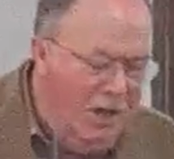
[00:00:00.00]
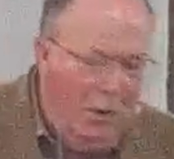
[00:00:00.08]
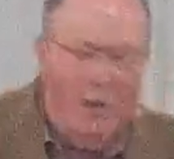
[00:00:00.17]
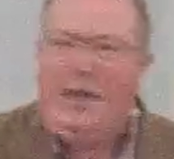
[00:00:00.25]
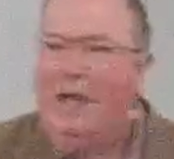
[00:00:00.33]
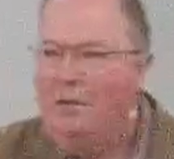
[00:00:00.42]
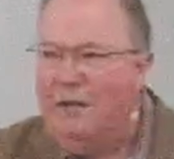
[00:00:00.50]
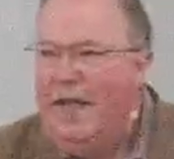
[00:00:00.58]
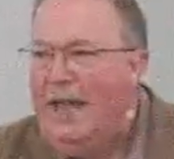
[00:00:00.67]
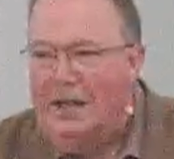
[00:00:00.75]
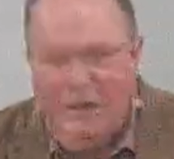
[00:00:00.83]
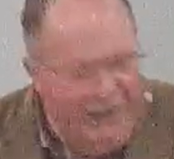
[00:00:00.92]
no account
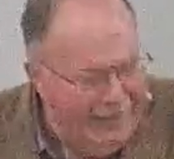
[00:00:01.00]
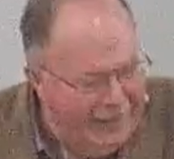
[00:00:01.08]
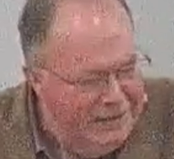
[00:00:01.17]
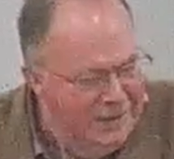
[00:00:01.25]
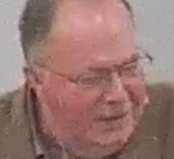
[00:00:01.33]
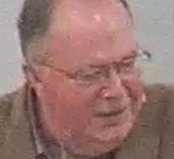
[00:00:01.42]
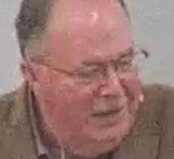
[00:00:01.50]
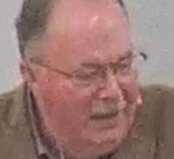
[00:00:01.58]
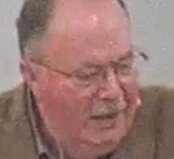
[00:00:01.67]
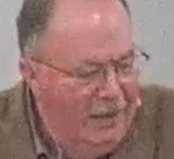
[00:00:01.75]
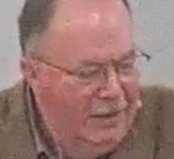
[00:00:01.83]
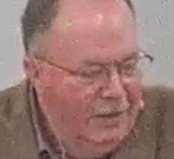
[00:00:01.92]
Galileans.
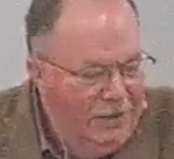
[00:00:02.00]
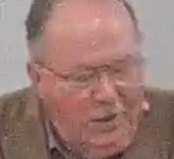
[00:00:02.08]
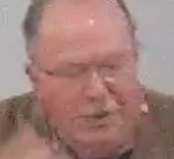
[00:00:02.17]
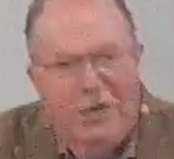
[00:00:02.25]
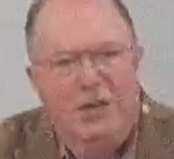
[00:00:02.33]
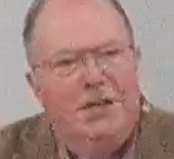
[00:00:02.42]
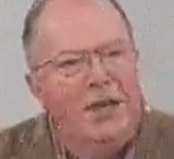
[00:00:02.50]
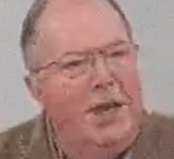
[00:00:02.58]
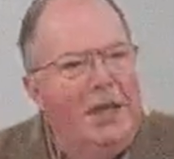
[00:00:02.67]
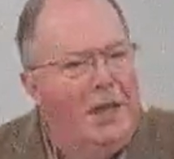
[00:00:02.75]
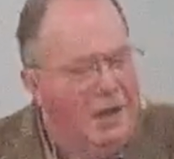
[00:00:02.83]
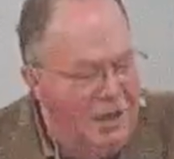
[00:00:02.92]
Search and
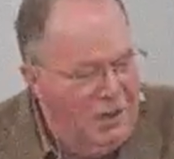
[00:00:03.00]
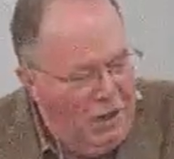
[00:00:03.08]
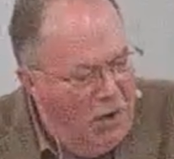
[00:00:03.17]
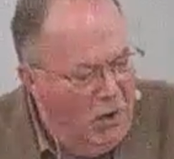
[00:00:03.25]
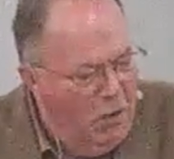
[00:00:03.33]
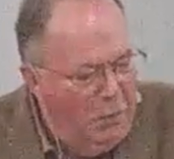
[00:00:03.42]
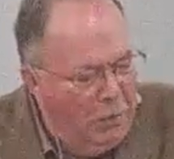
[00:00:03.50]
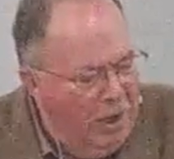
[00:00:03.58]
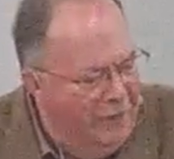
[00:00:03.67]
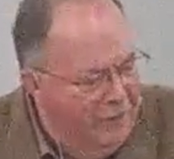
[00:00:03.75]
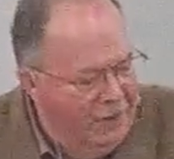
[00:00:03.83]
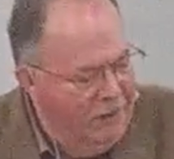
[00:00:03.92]
see that no
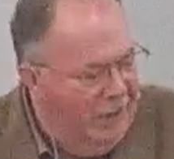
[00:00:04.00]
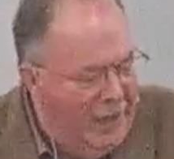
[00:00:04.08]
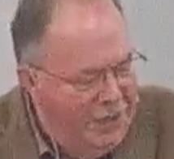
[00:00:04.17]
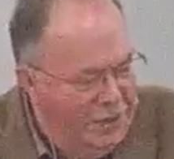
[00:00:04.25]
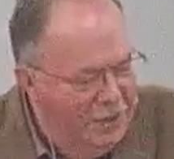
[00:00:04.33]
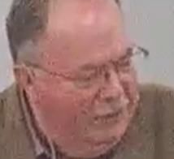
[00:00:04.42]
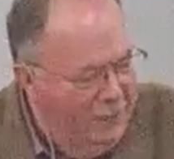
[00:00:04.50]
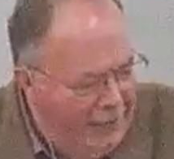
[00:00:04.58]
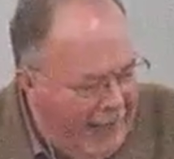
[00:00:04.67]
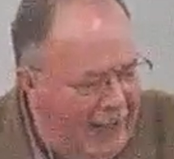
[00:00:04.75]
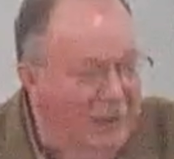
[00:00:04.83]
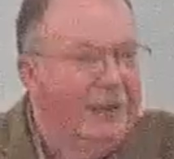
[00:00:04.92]
prophet arises from
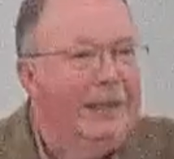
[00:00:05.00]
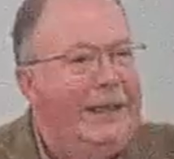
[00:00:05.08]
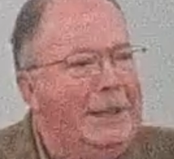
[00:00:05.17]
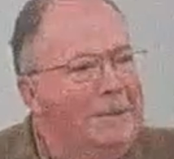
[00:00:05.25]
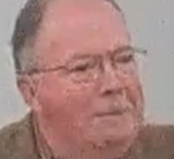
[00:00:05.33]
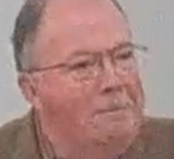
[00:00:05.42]
Galilee.